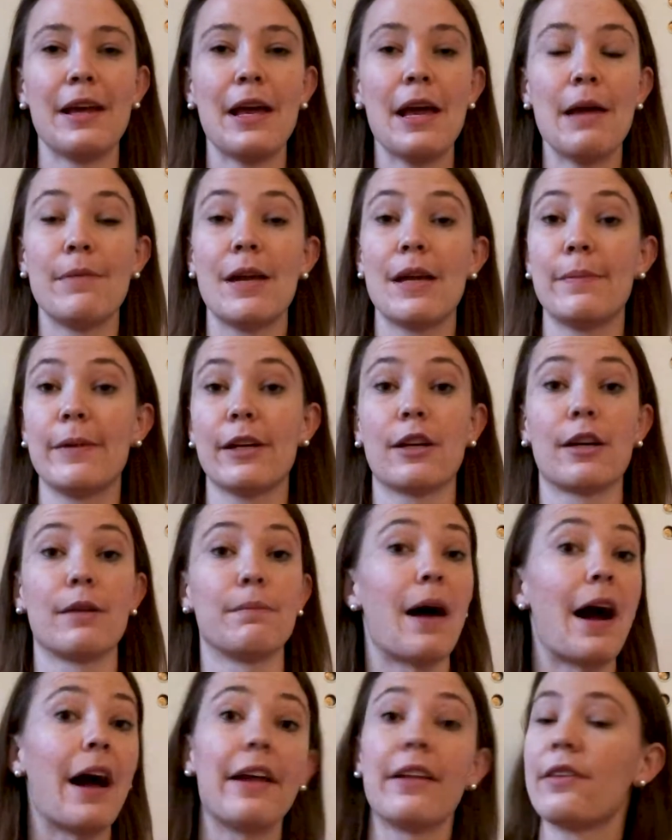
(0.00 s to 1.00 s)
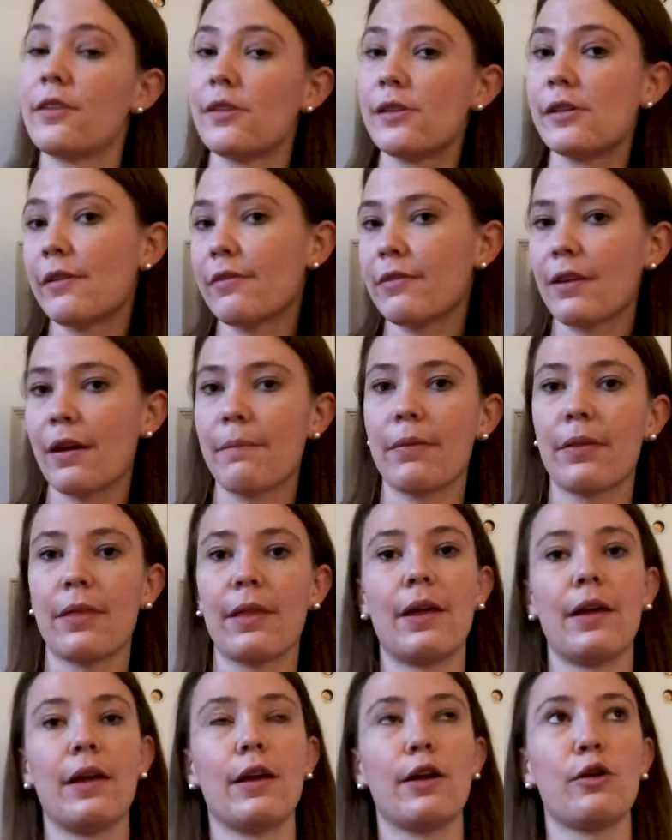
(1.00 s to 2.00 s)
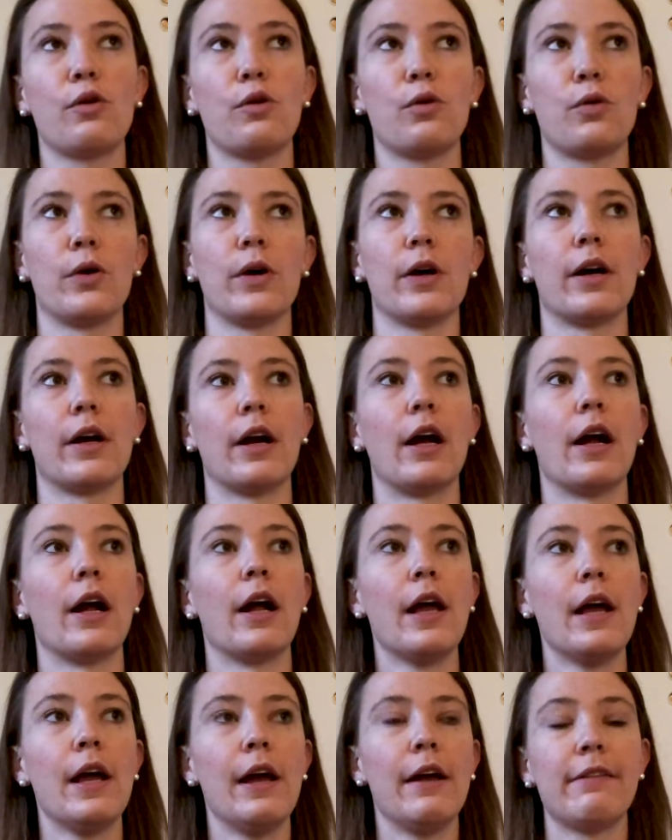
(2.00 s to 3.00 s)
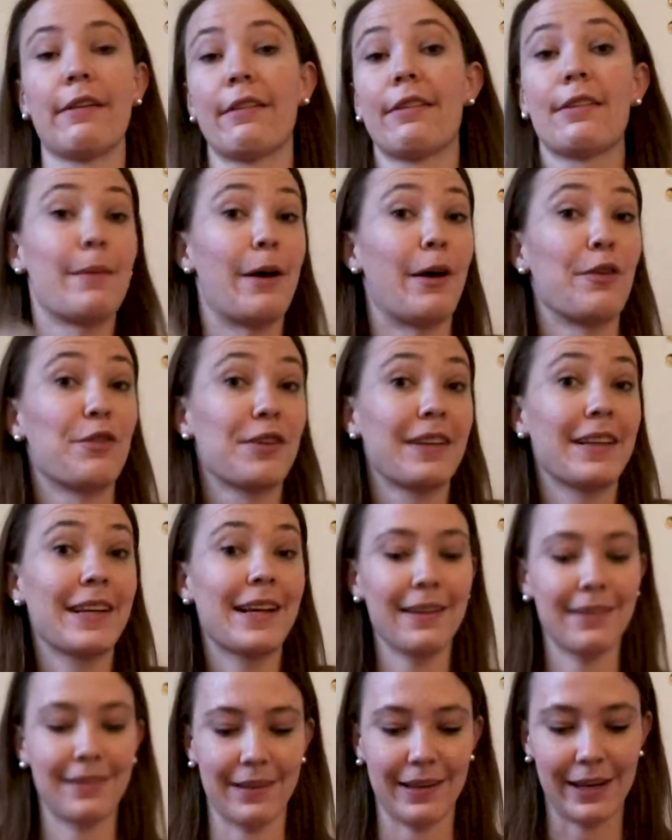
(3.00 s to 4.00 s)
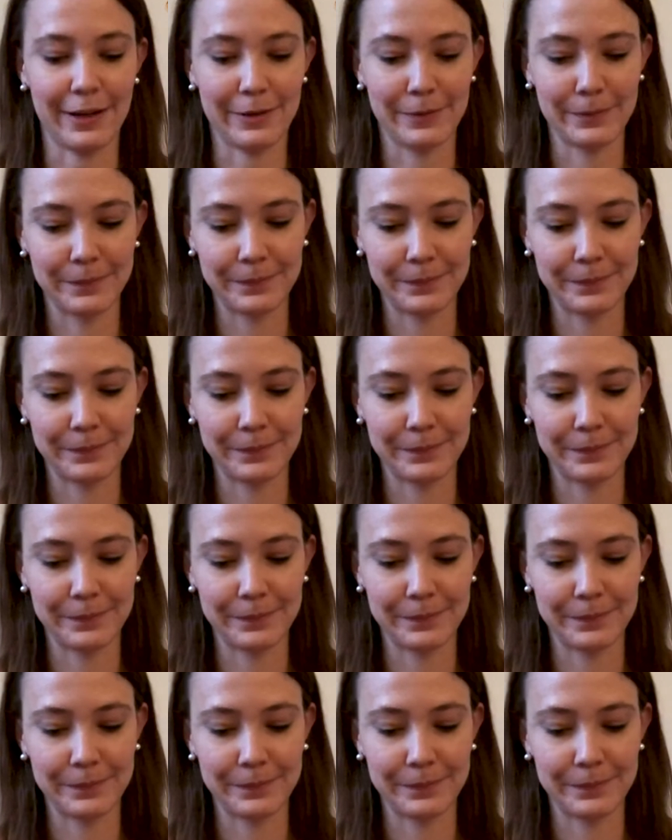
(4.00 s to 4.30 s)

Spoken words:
maybe it reminds you of something or just smells really good to you.